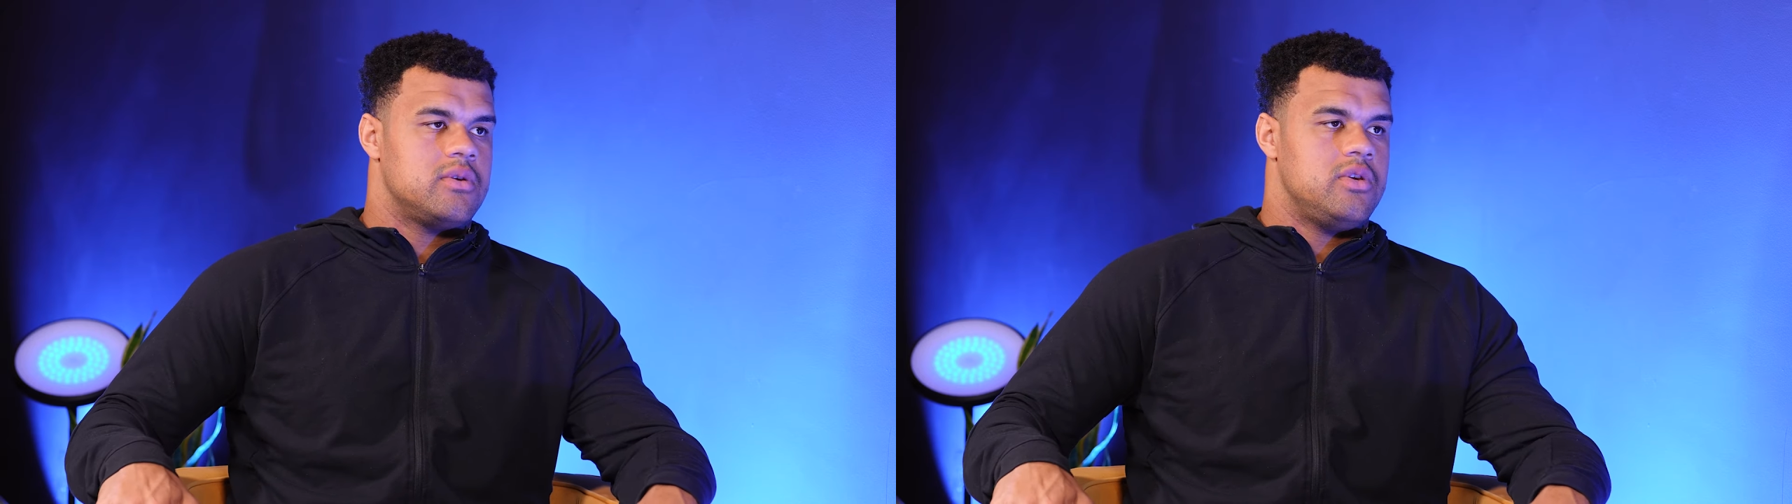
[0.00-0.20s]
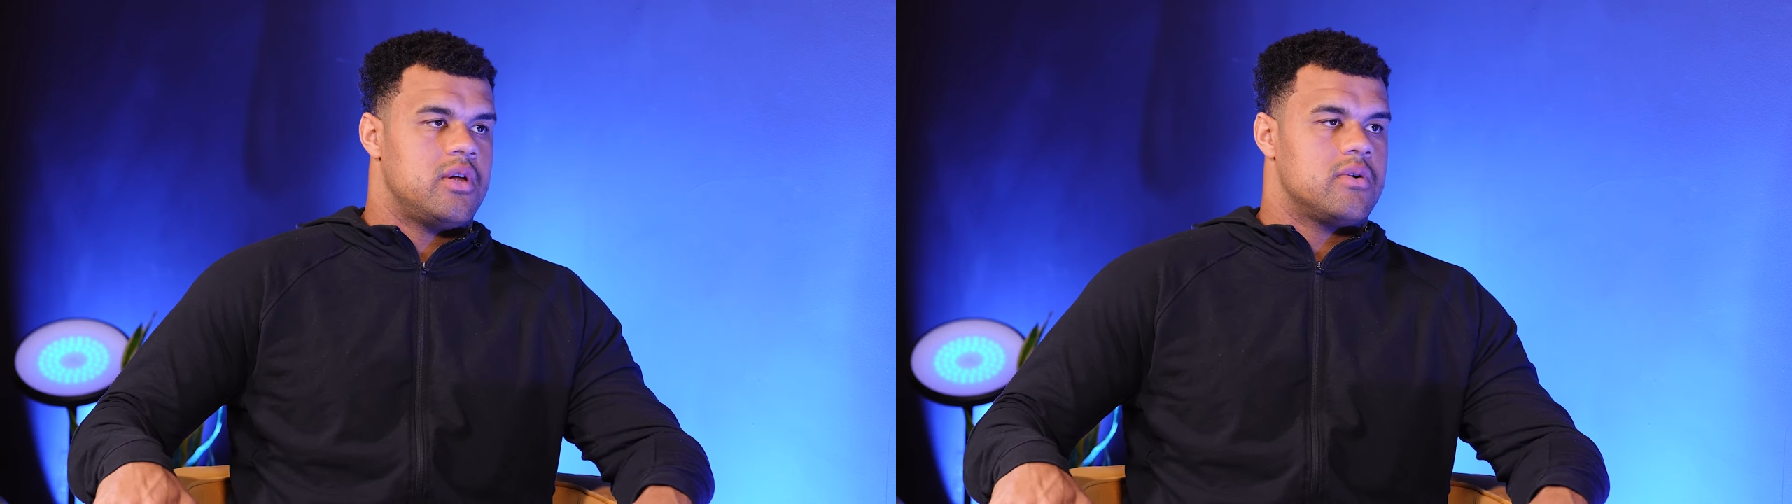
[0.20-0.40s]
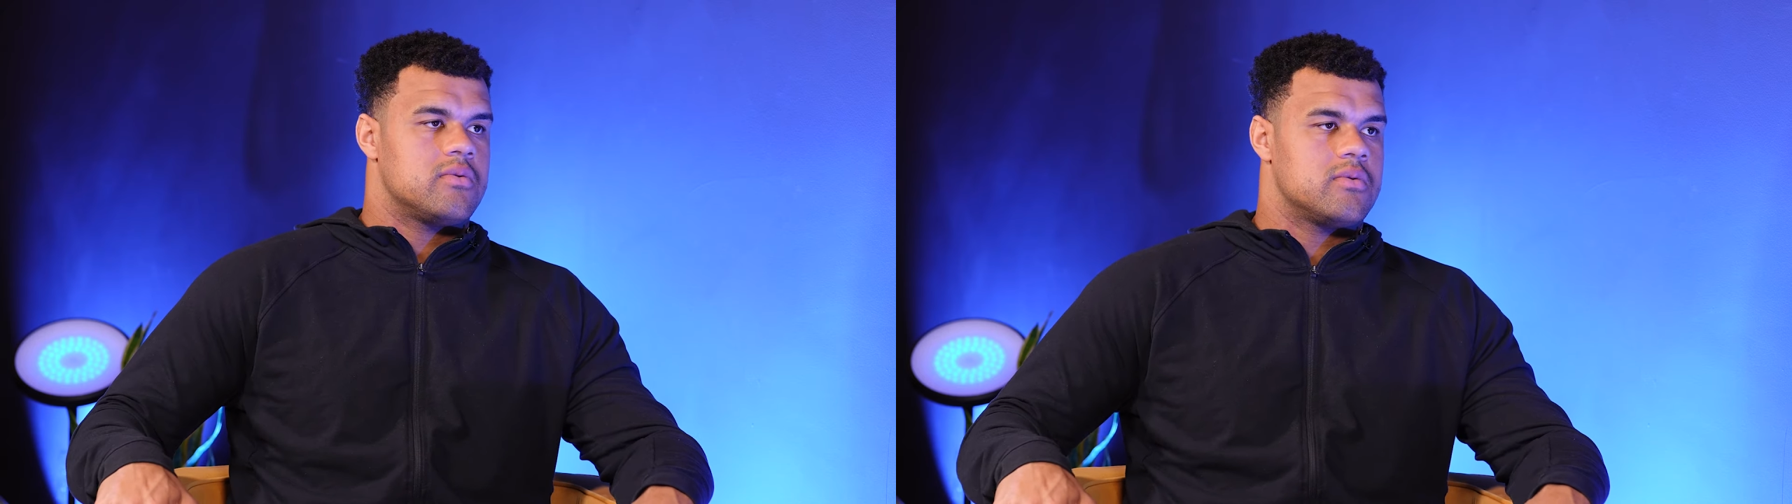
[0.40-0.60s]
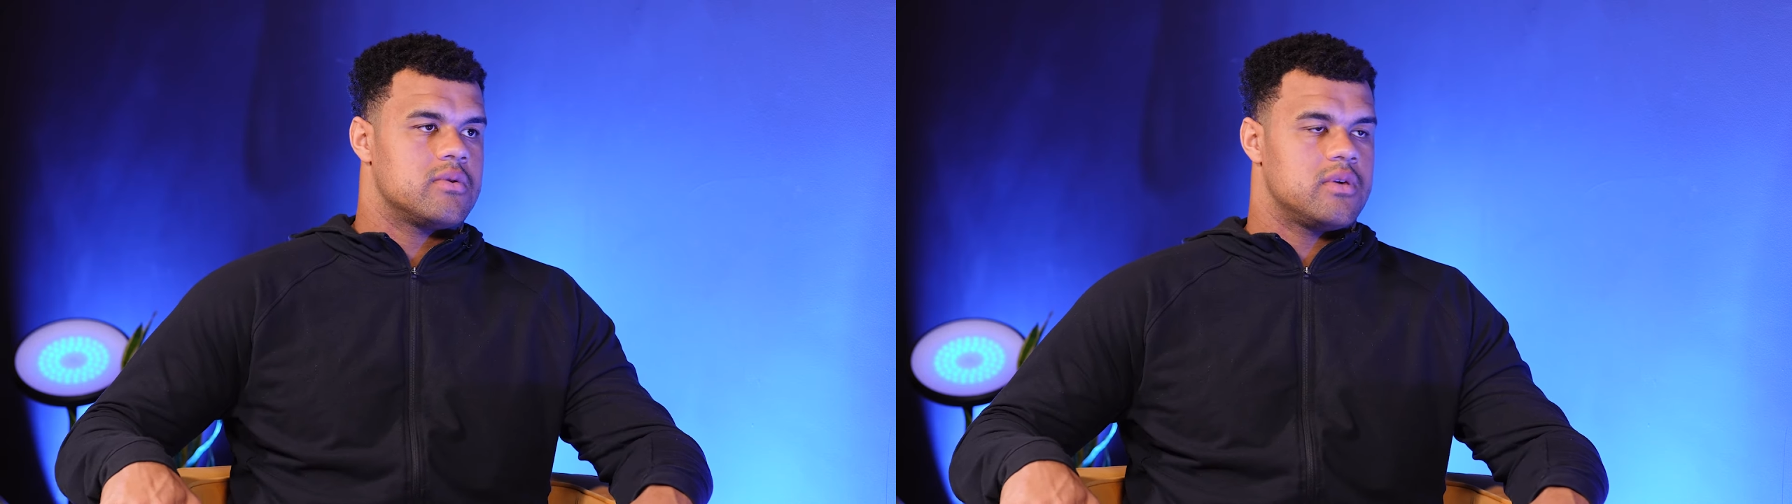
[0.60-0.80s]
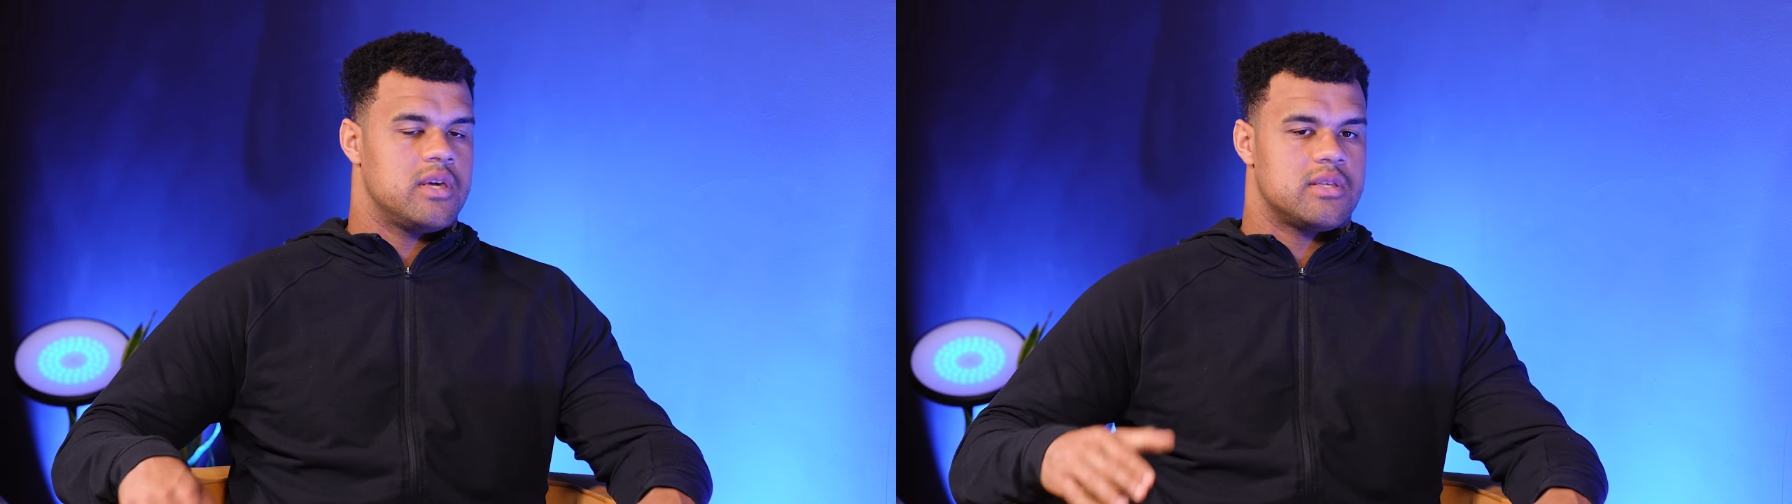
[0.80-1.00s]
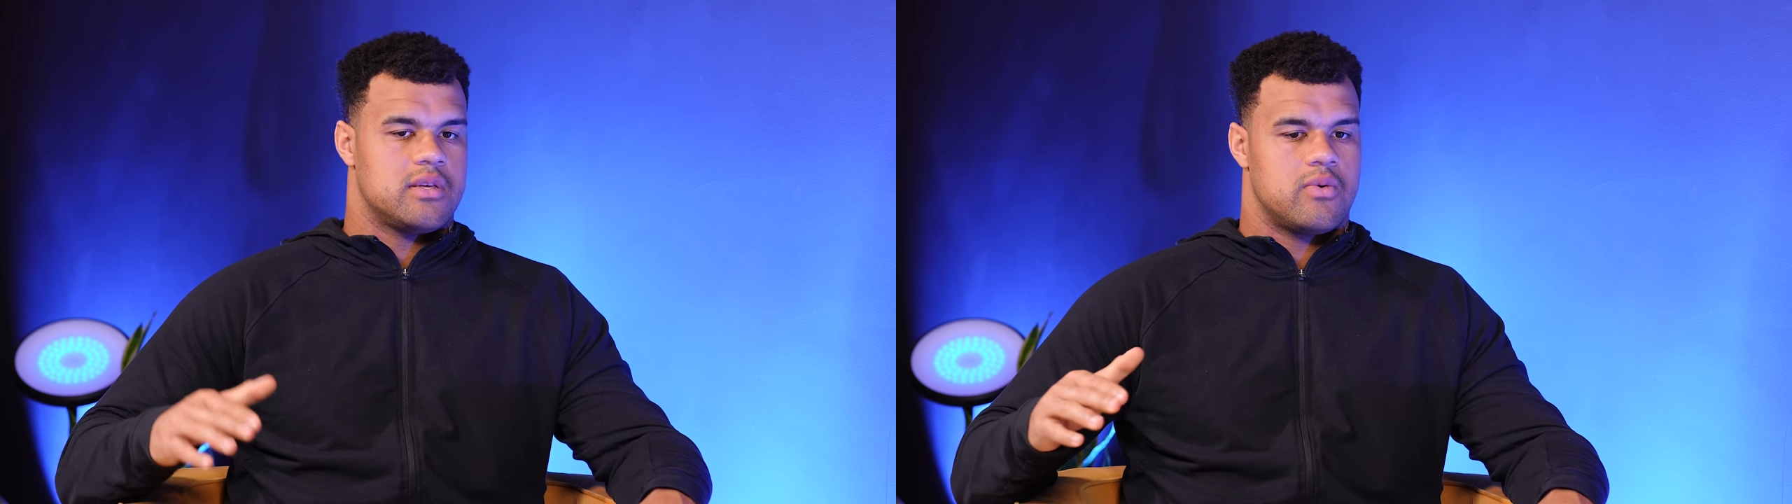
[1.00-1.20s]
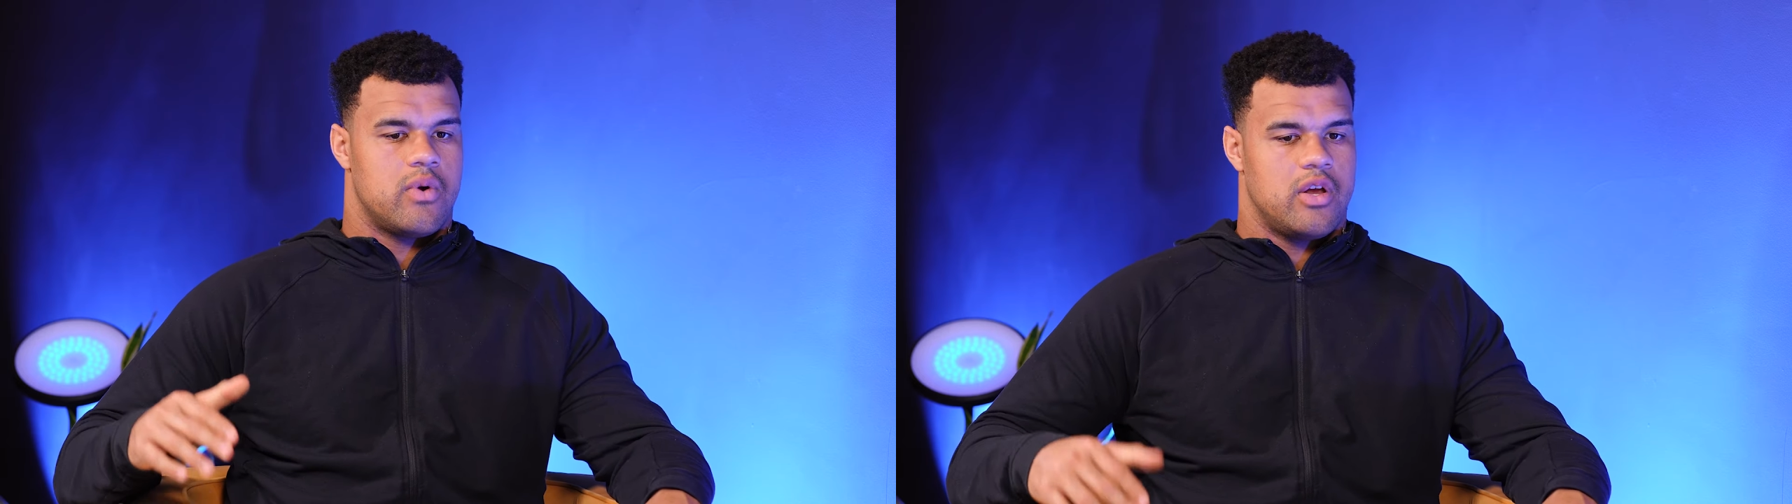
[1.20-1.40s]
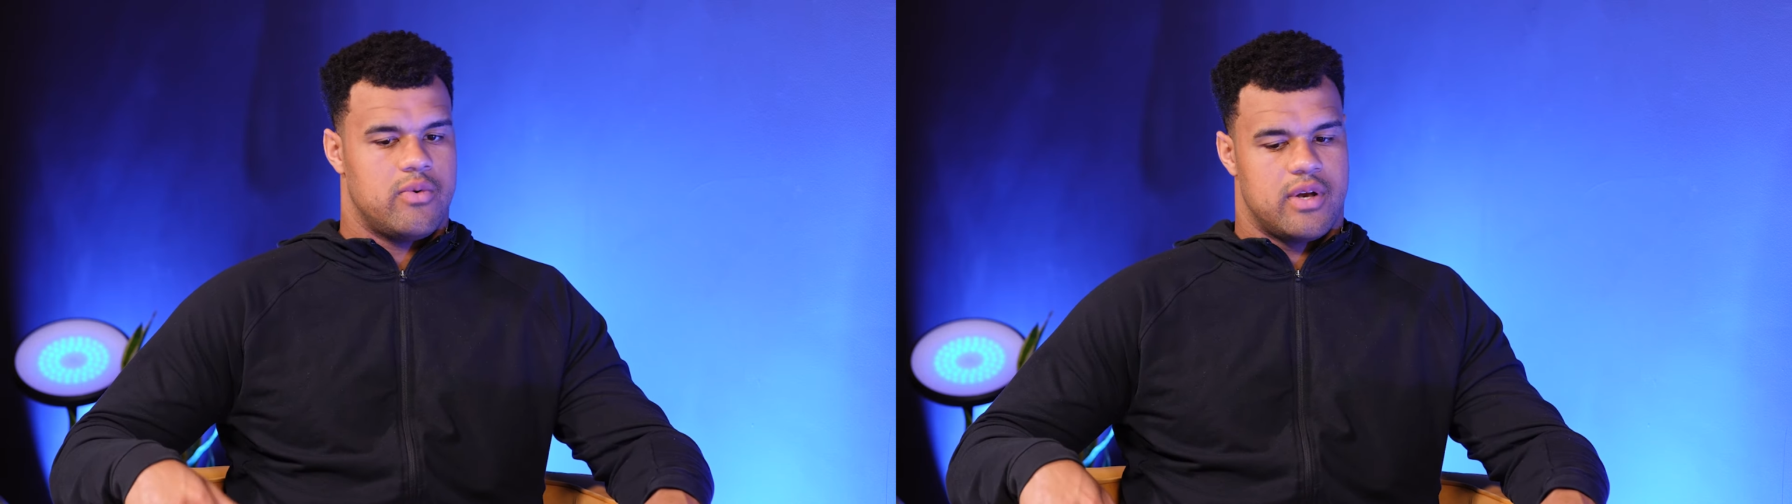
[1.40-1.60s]
you know, get to
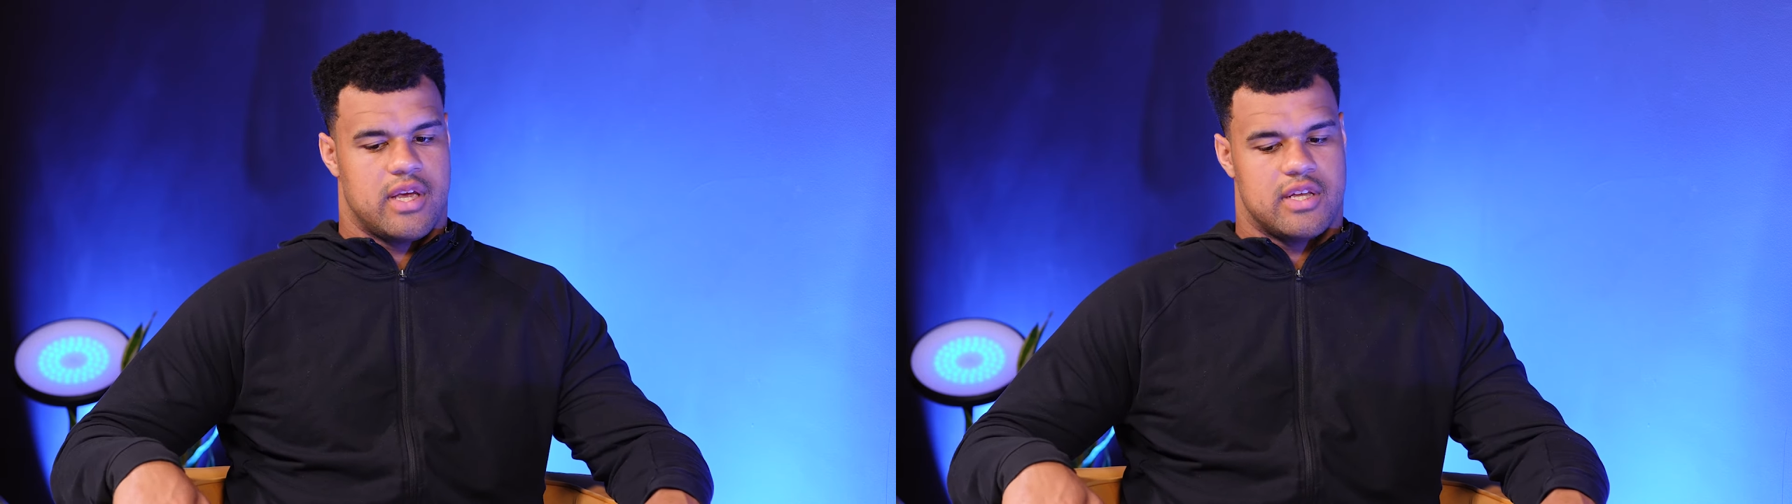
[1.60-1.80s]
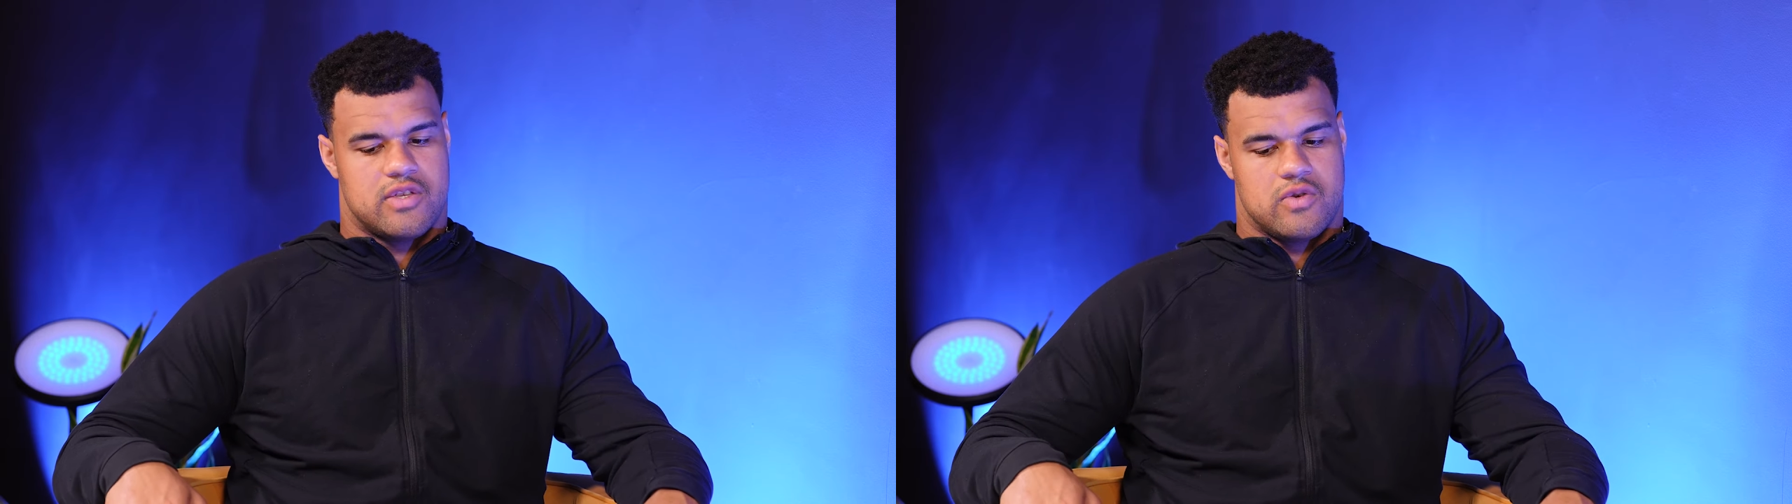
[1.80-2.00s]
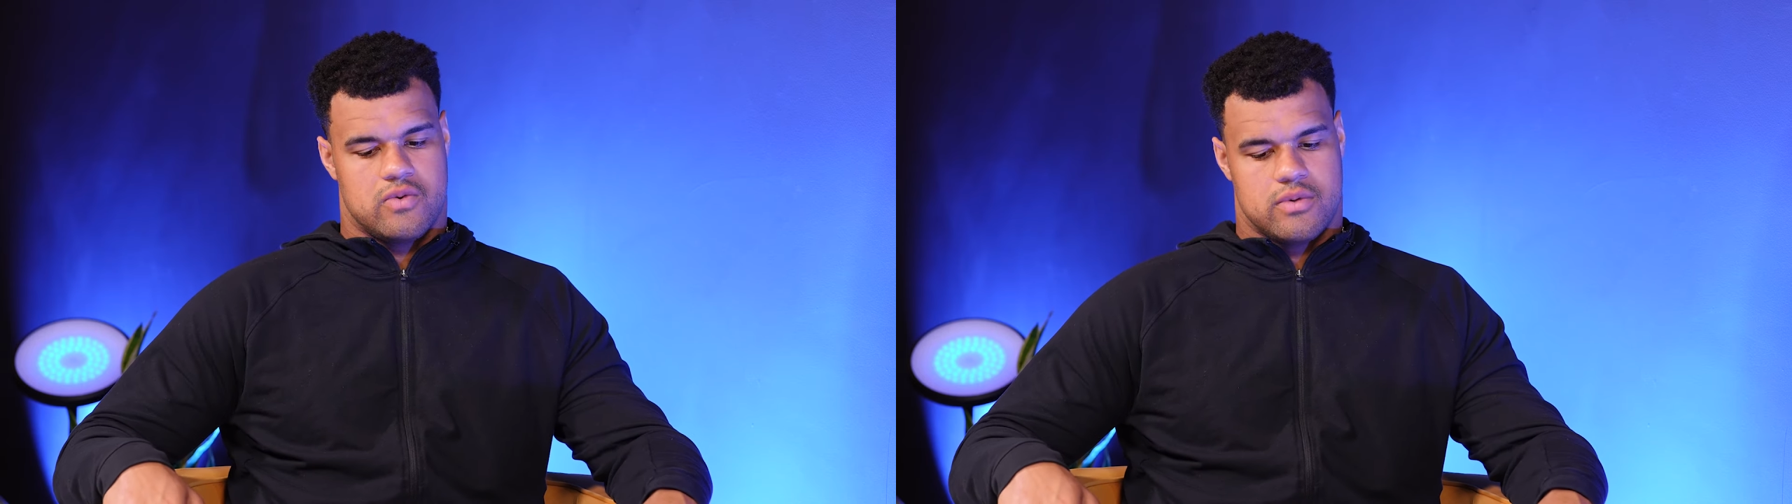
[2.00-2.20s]
where you wanna get to.